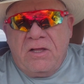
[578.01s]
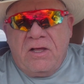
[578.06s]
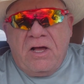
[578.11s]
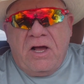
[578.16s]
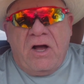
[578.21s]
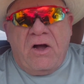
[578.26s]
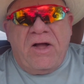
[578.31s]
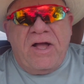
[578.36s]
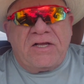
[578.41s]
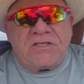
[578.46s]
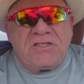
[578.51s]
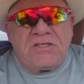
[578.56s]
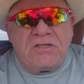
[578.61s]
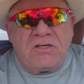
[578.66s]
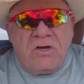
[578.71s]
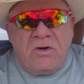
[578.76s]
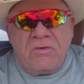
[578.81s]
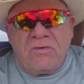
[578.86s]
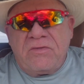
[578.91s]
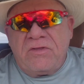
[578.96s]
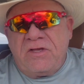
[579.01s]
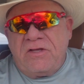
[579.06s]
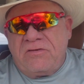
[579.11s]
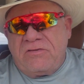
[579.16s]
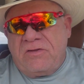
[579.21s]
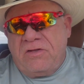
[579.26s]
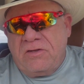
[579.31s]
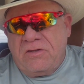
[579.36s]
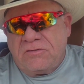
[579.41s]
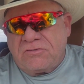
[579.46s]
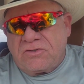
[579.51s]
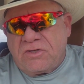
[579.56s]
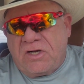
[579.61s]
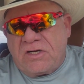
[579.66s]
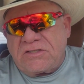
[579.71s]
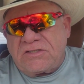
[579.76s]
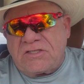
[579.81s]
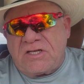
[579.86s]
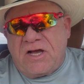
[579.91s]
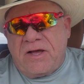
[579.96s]
I'll actually go to these
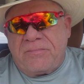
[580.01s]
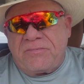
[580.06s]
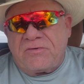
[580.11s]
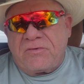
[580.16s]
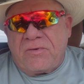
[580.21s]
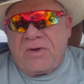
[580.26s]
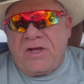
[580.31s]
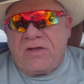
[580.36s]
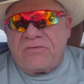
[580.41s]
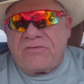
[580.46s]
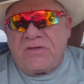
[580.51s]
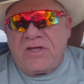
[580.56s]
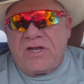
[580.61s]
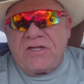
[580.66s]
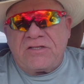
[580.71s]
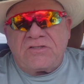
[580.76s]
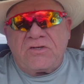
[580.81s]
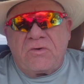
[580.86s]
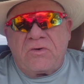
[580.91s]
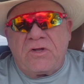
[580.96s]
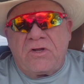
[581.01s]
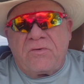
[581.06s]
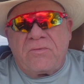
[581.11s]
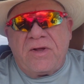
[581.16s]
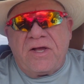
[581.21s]
truck stops around San Antonio,